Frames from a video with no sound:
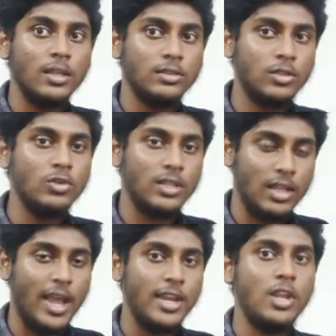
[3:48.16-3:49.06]
Through
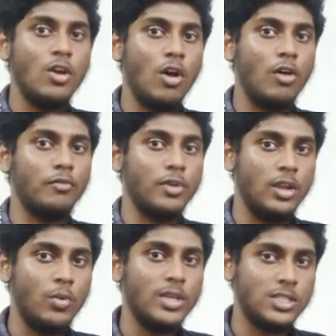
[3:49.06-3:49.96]
the idea of
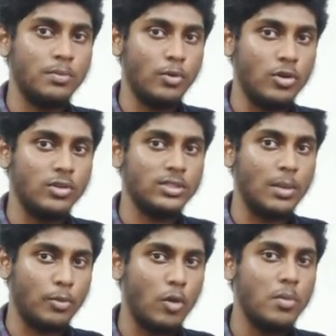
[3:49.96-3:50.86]
innovation produced,
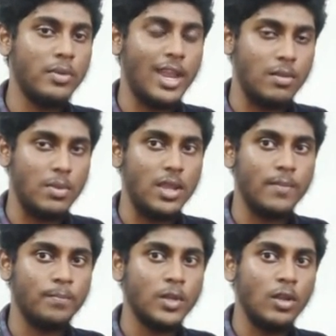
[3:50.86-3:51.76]
some problem can be
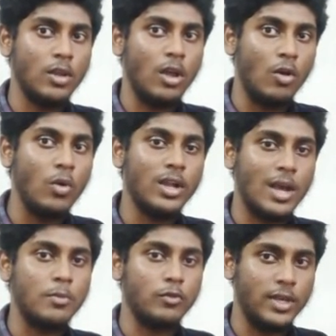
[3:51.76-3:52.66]

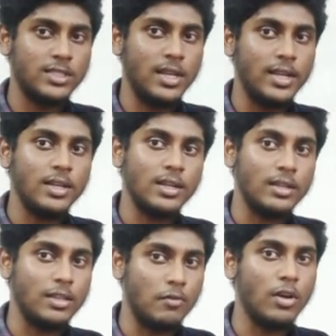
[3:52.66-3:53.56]
overcome to facilitate
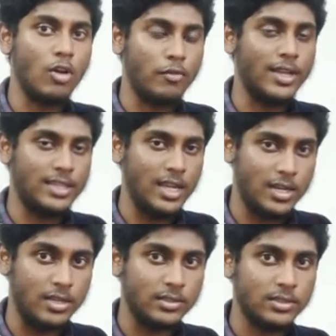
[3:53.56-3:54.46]
the work of cutting
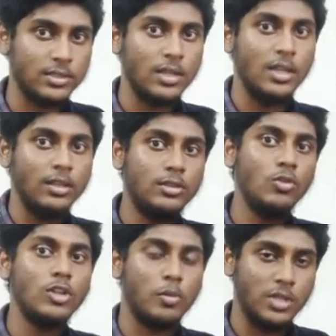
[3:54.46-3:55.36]
onions.
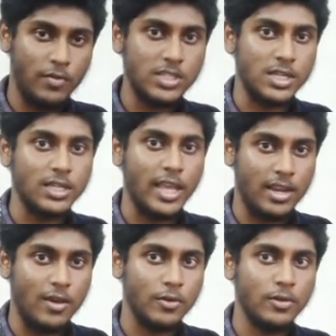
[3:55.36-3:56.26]
Through the observation
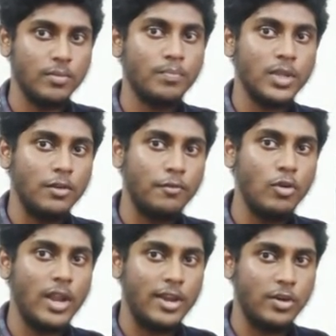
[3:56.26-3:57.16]
carried out,
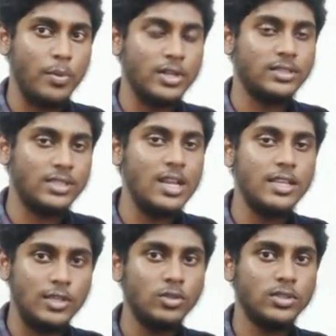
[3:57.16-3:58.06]
food entrepreneurs still
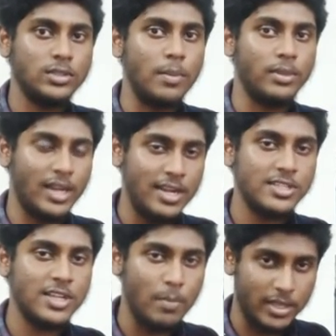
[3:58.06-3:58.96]
use the
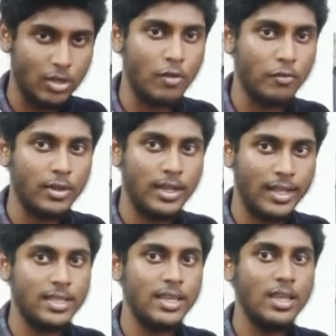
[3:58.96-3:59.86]
traditional method of
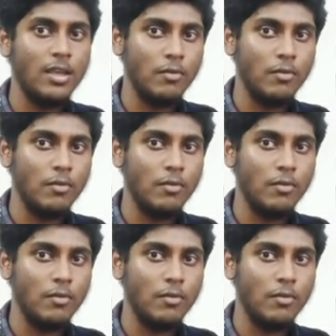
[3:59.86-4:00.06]
cutting